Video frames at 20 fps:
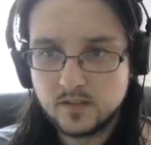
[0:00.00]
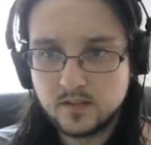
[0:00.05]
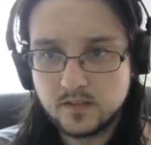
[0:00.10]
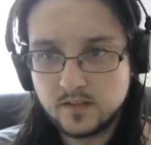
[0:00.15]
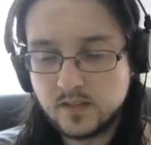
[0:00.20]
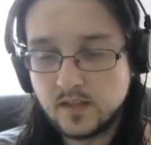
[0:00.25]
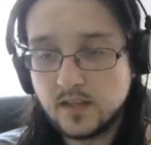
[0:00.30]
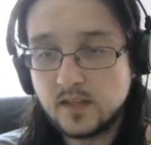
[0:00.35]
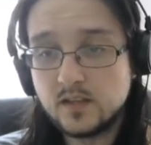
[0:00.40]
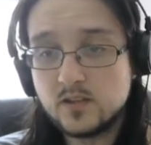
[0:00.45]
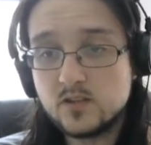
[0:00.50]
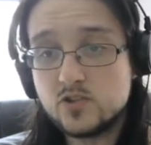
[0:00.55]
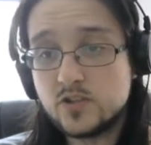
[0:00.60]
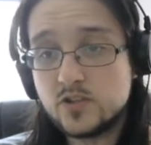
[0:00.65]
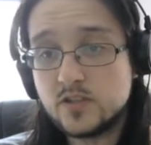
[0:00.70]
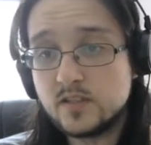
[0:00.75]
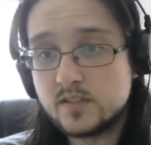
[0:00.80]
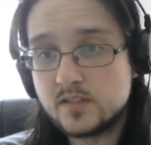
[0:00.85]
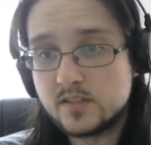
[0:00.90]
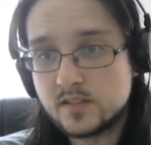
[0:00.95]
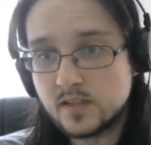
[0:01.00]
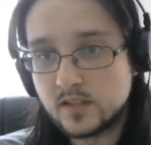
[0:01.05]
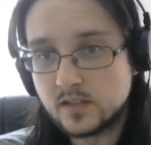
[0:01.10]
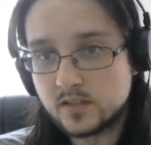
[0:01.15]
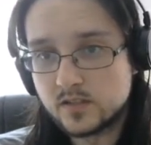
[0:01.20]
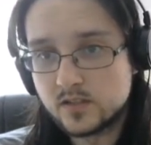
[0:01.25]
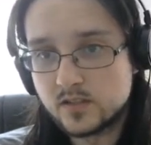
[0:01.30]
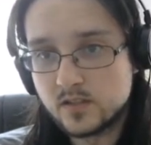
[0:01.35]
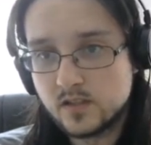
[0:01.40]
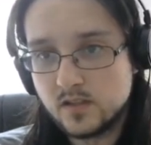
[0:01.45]
king
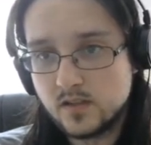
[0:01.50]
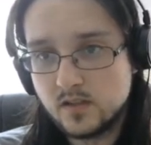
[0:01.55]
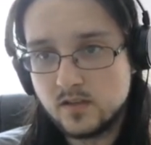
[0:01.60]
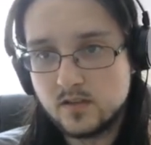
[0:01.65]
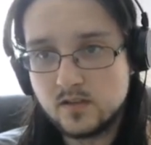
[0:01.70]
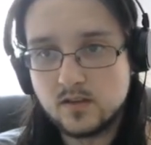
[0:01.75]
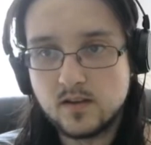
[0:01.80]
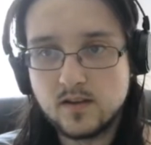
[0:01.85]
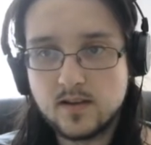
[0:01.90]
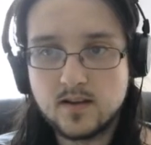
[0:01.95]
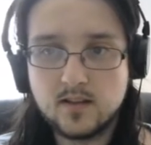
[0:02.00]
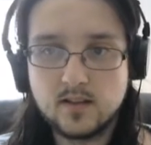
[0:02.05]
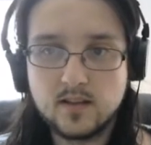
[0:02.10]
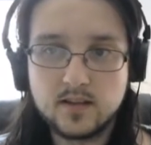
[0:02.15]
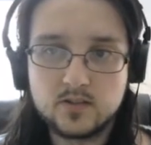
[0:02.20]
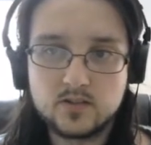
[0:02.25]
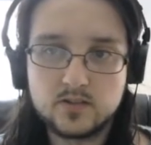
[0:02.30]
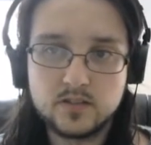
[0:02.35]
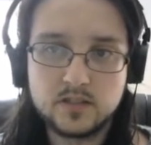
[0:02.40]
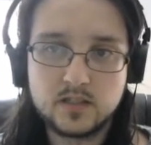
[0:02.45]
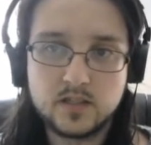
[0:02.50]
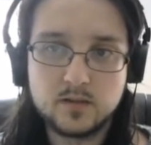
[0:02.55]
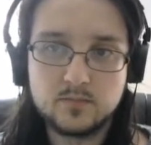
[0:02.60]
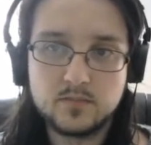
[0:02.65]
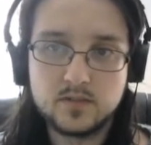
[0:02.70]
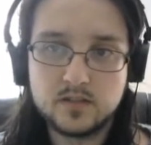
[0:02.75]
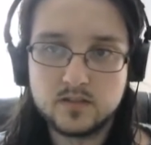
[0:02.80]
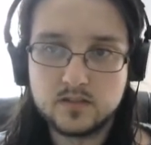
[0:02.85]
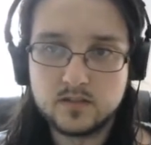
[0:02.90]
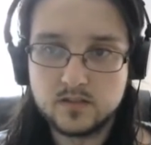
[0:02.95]
g6, I'll actually come
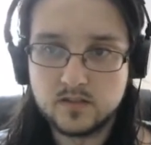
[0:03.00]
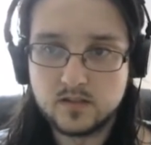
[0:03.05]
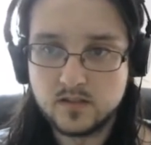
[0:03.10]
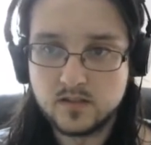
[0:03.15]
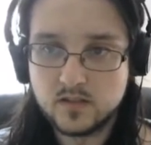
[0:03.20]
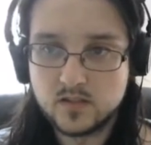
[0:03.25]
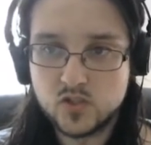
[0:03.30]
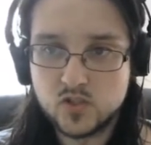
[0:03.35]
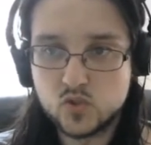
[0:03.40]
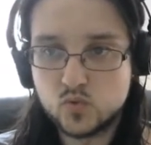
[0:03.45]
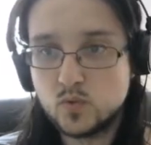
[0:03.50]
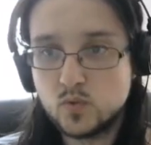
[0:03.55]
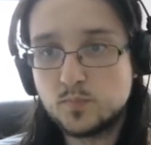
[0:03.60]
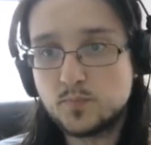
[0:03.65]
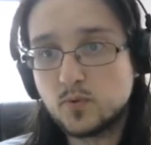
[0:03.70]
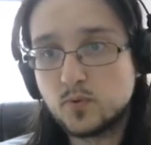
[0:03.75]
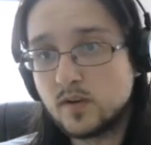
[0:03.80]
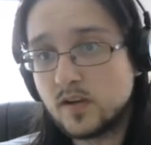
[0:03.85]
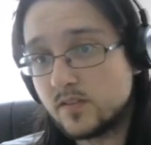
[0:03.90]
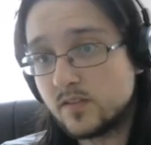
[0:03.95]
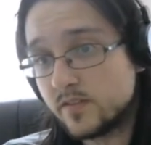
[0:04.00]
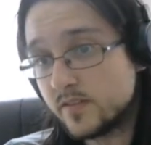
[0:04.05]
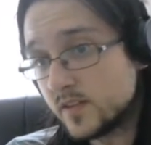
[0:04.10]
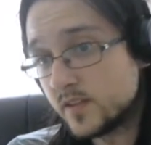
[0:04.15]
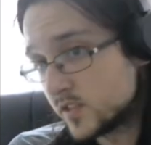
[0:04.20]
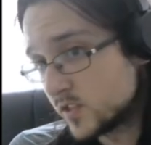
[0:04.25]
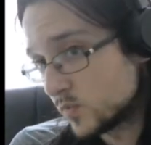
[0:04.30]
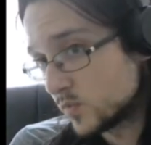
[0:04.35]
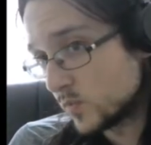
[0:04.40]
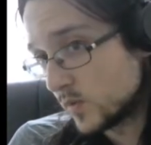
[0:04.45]
and swoop around
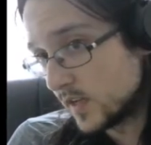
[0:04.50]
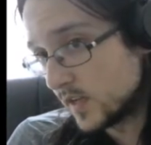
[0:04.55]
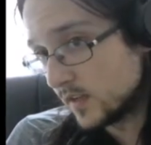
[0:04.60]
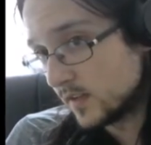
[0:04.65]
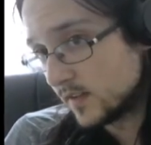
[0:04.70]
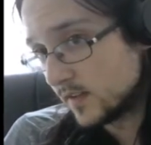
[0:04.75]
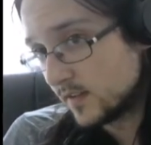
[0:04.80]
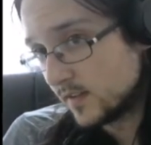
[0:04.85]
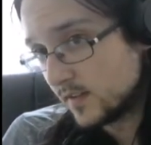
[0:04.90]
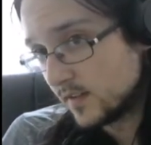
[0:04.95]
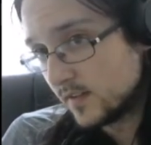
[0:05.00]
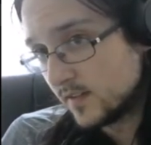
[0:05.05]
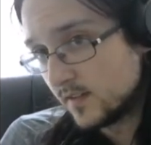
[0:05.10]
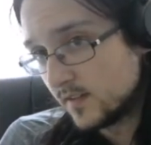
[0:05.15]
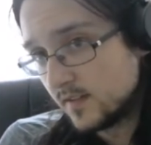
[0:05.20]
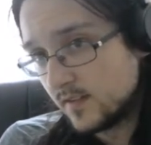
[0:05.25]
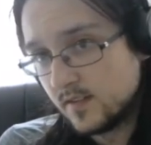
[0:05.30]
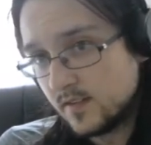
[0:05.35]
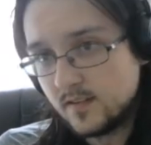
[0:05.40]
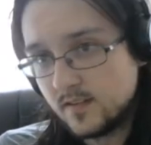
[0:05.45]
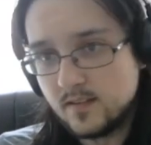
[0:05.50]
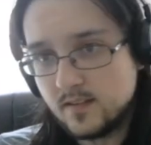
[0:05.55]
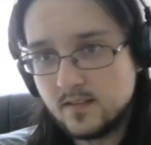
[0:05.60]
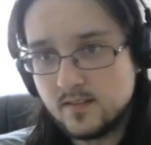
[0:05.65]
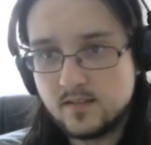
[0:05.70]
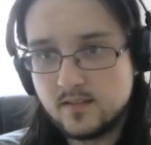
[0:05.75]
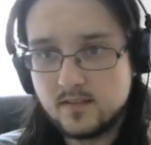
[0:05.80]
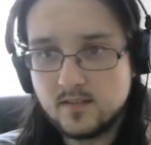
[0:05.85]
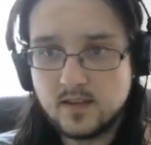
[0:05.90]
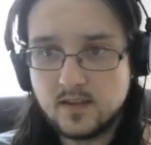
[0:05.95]
this way.
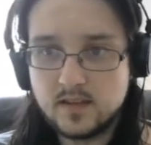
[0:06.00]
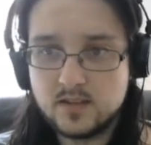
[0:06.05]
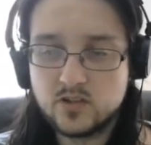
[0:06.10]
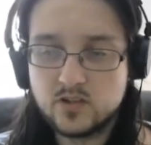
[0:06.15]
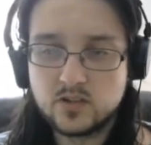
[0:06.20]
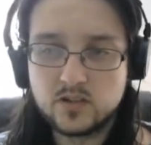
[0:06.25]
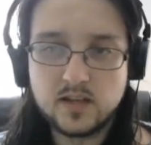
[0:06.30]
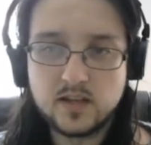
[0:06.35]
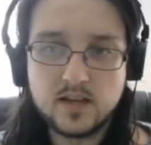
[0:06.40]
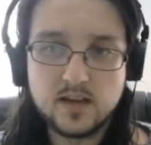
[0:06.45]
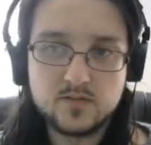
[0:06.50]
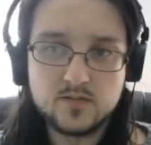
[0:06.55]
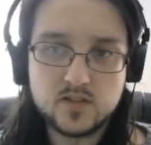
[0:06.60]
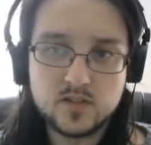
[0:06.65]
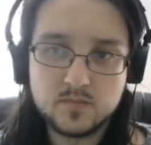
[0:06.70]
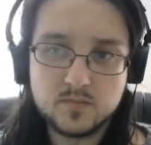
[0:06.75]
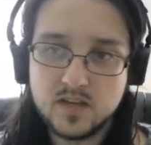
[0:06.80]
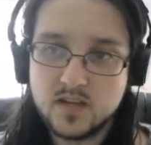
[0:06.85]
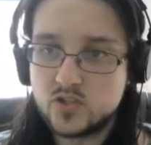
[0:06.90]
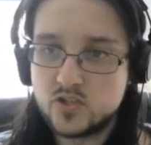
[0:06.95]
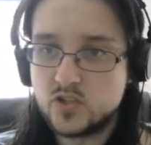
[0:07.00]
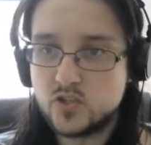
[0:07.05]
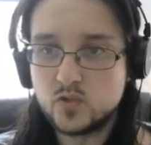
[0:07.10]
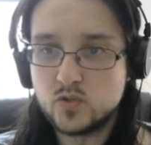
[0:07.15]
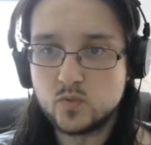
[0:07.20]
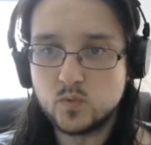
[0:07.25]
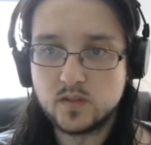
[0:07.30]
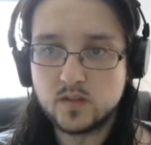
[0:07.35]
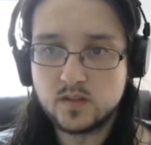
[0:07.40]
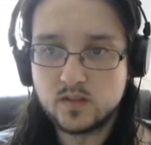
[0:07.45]
And you're going to have some
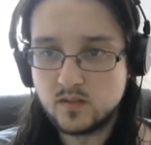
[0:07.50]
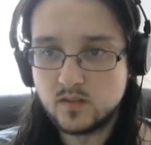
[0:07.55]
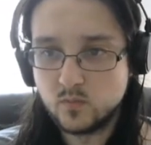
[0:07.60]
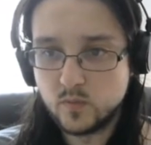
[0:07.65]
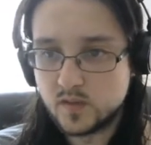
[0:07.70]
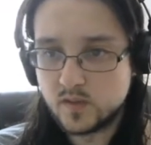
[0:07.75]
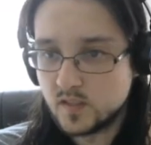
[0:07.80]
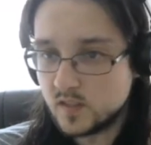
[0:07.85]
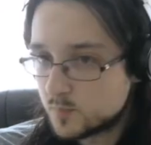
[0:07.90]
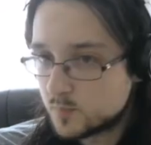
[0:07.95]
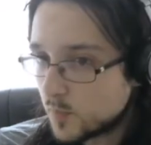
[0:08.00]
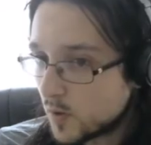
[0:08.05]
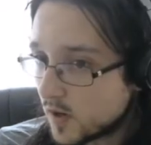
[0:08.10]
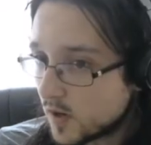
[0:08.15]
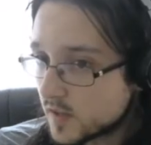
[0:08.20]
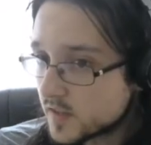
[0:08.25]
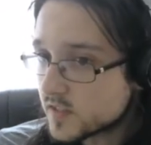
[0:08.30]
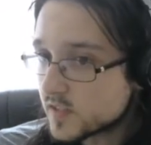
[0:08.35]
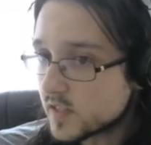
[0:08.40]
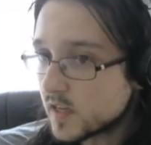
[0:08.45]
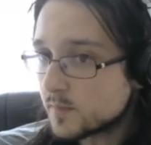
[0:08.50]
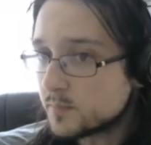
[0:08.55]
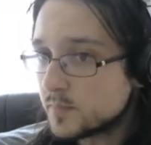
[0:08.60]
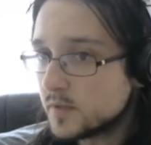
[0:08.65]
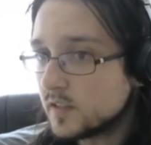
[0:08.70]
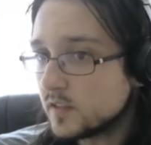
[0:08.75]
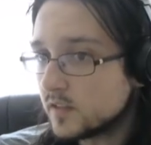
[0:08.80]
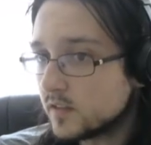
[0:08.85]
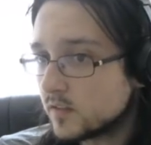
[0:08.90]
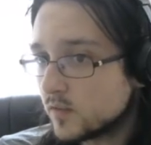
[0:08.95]
issues with these pawns not
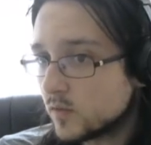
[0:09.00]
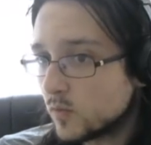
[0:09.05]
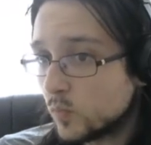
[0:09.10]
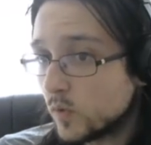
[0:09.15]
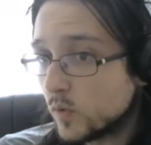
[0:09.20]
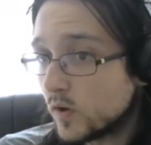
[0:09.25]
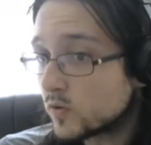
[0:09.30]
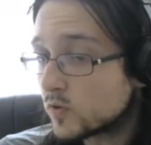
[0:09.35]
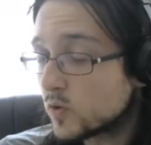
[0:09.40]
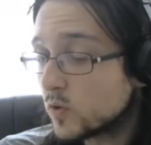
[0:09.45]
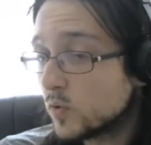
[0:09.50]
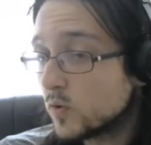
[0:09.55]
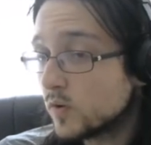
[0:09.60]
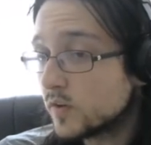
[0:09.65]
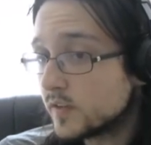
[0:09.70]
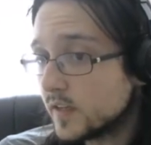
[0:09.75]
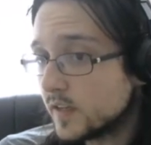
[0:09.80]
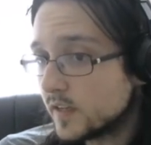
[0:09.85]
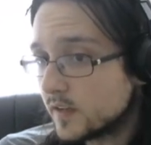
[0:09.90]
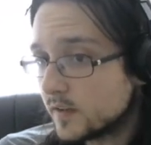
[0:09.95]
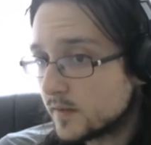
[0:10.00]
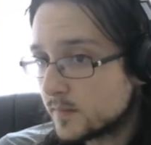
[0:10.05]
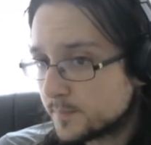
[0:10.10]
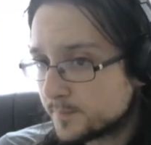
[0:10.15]
being well coordinated.